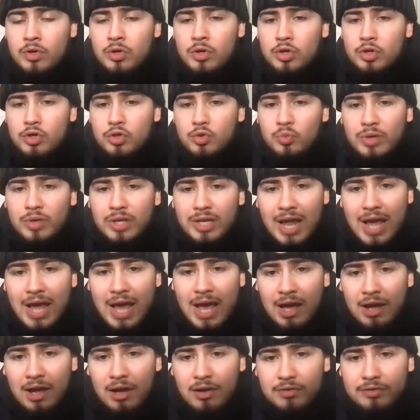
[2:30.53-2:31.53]
You need to
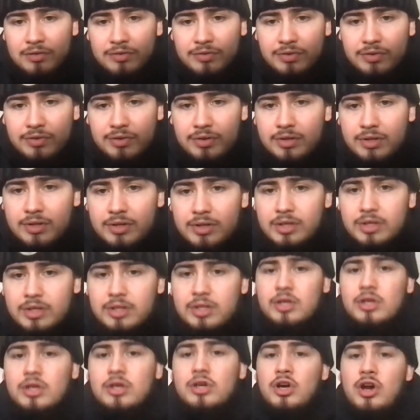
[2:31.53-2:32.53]
have
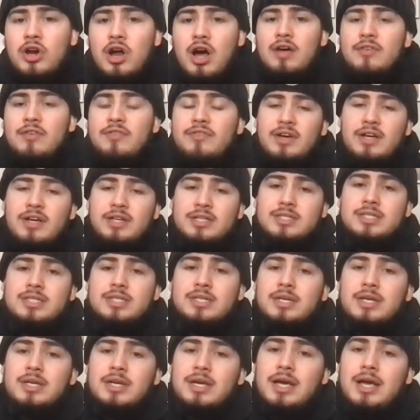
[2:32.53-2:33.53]
good offense
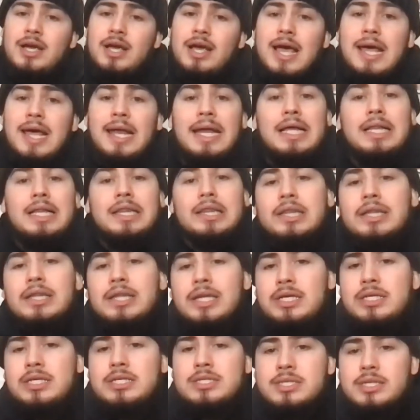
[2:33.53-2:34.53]
and at
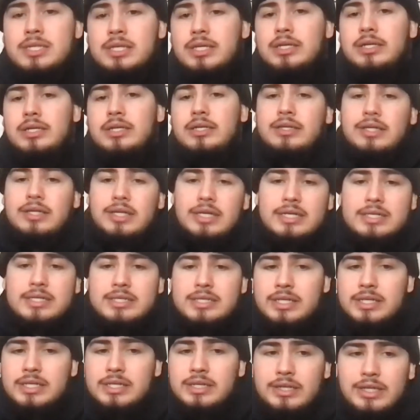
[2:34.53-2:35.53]
least
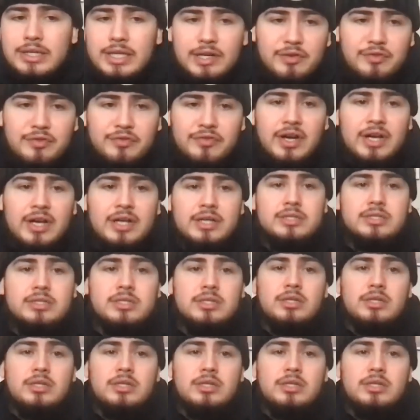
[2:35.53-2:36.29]
decent defense.